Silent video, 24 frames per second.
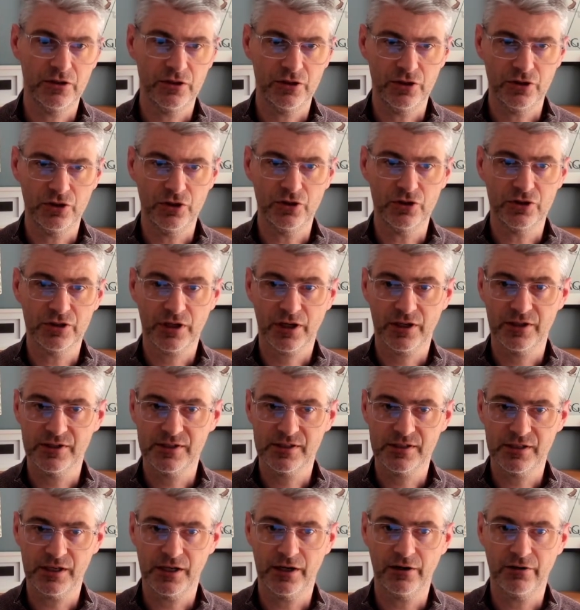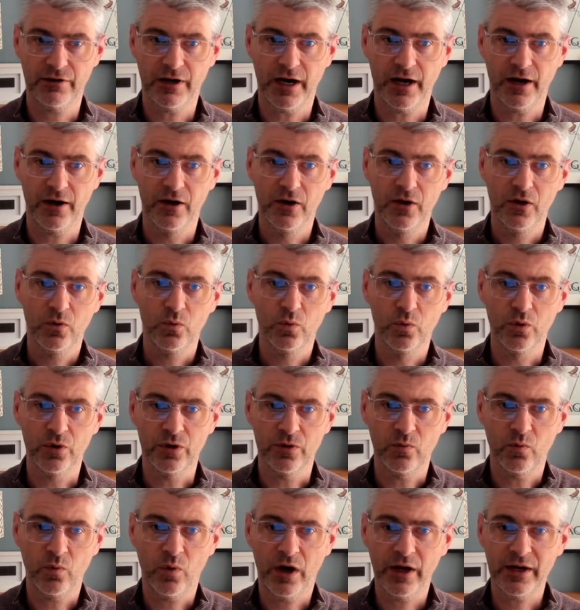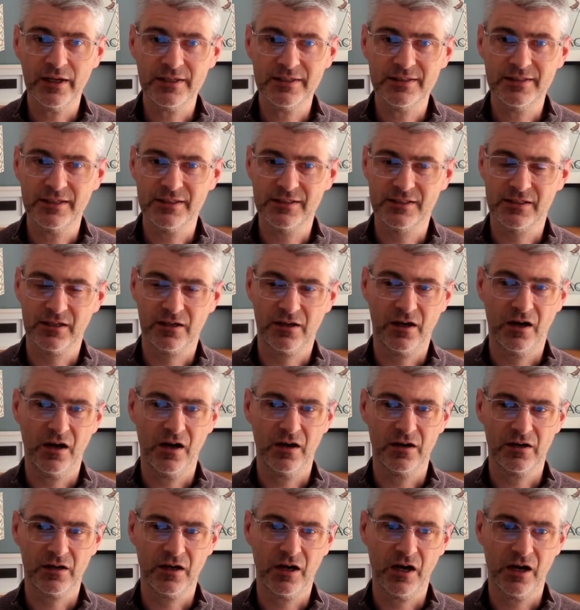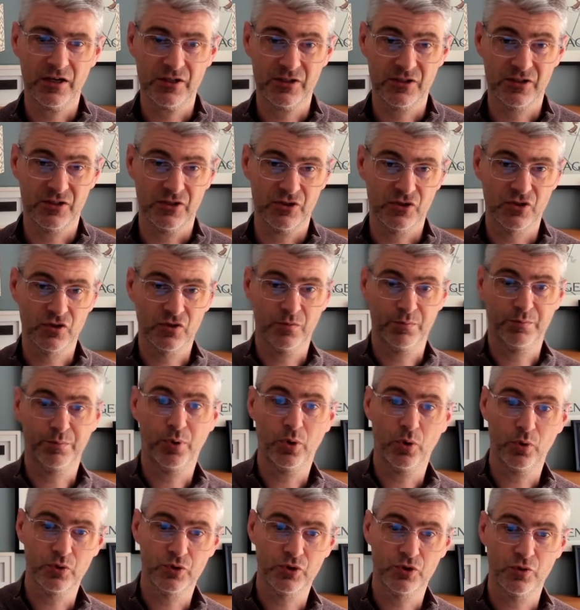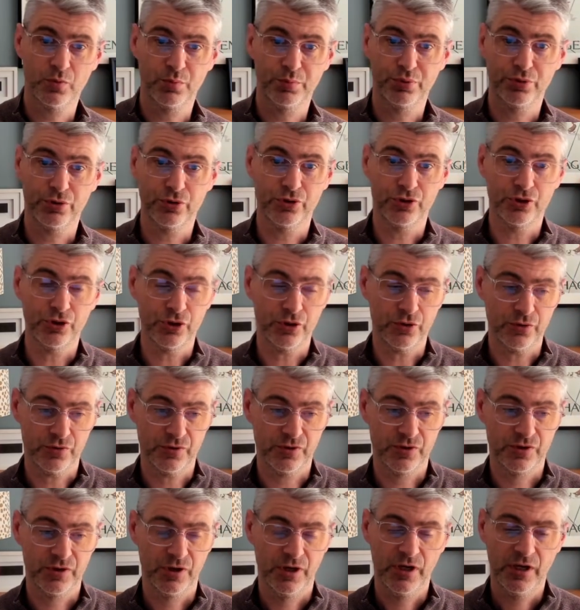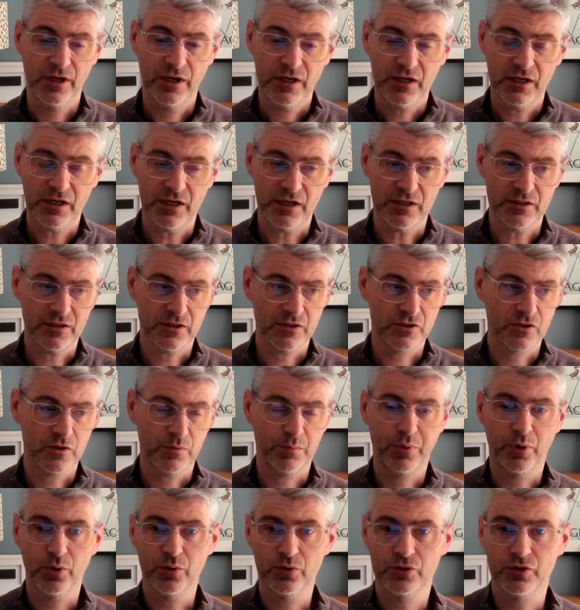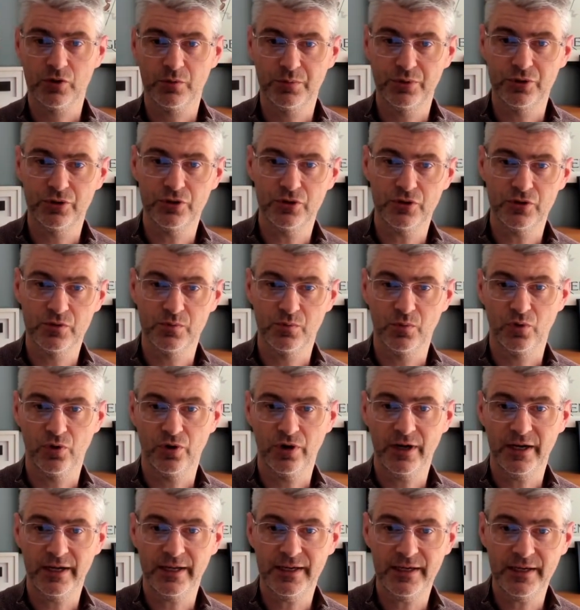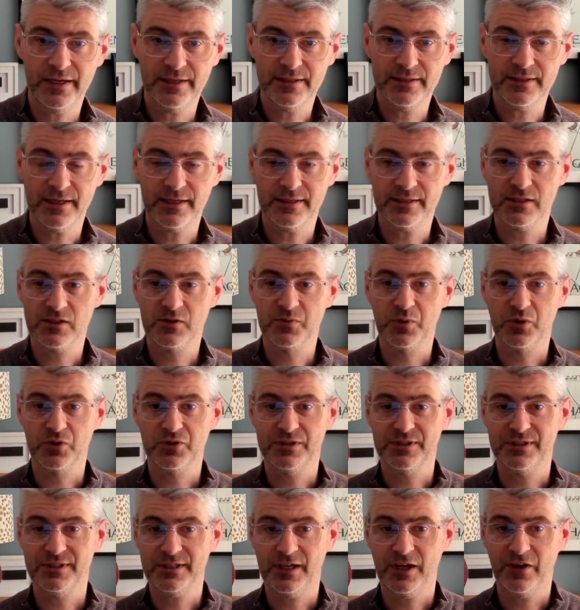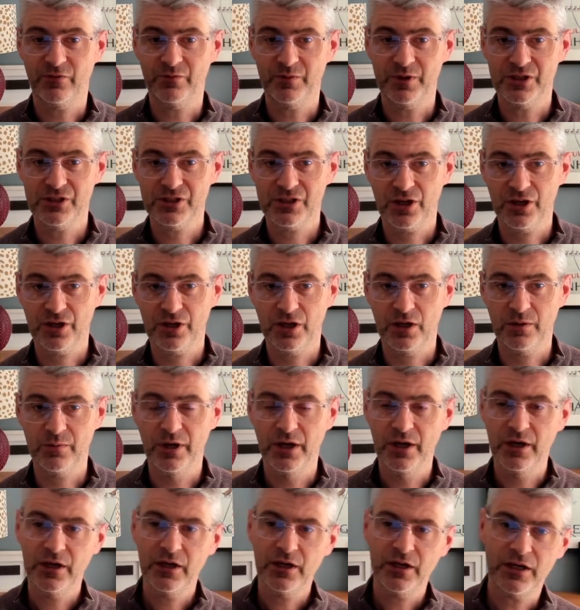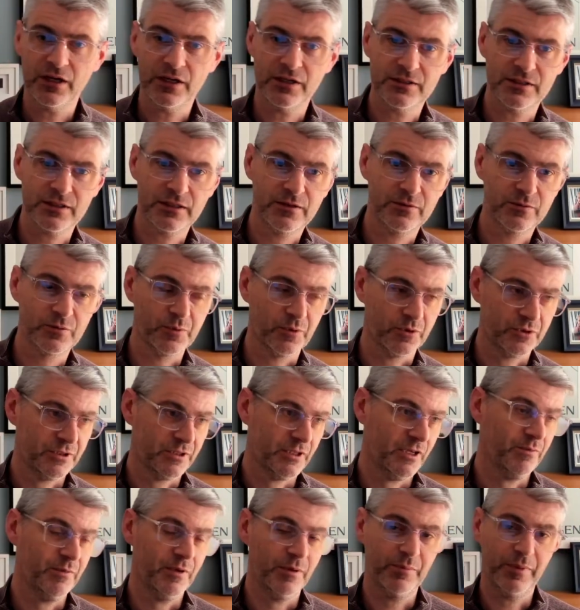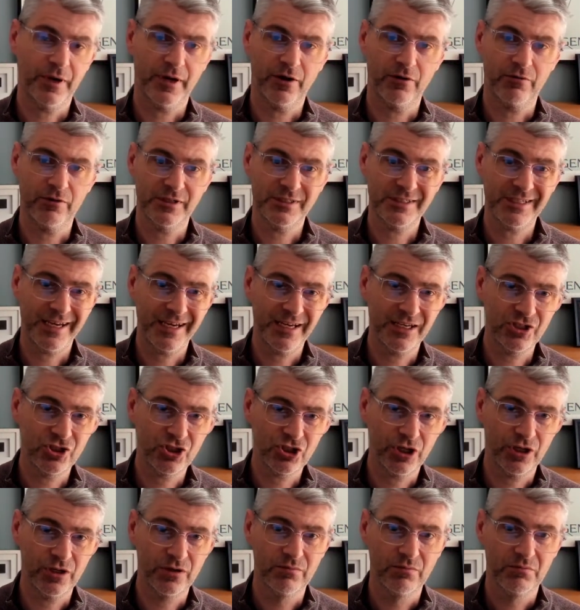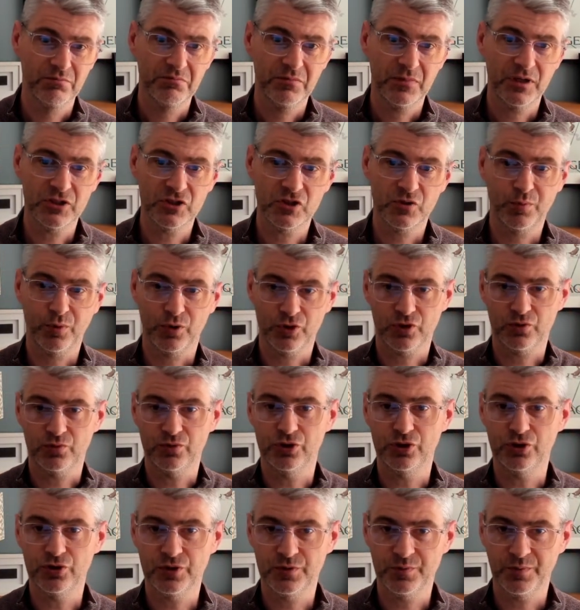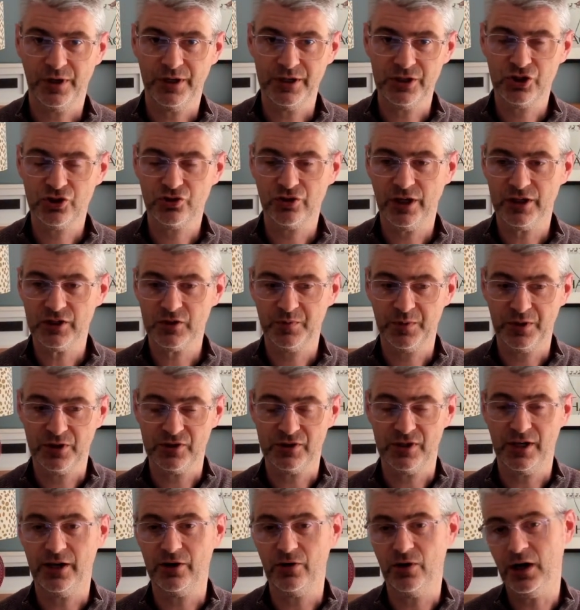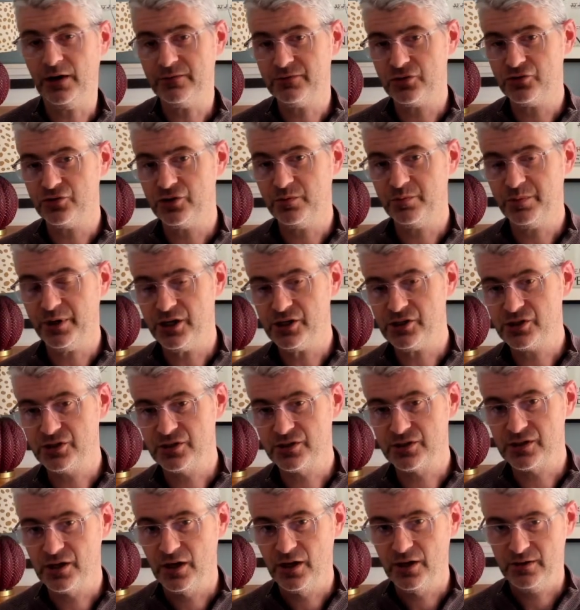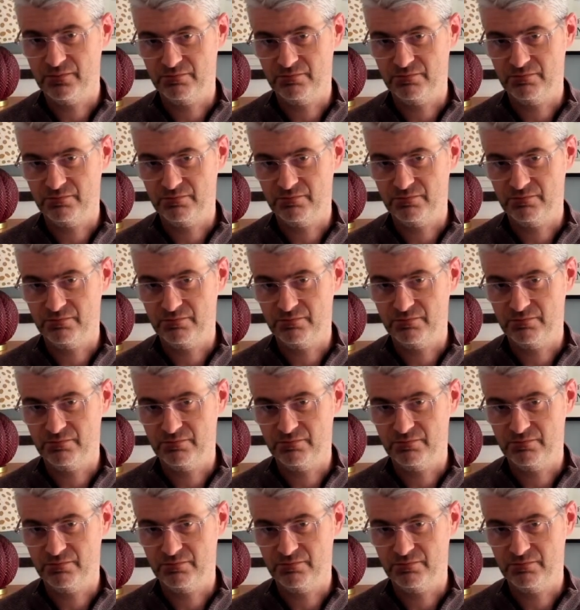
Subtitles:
you to consider are, one, what is this cost supposed to produce? Is it supposed to produce more leads? Is it supposed to save me time? Is it supposed to give me better retention? Is it supposed to reduce my stress because I don't have to treat patients?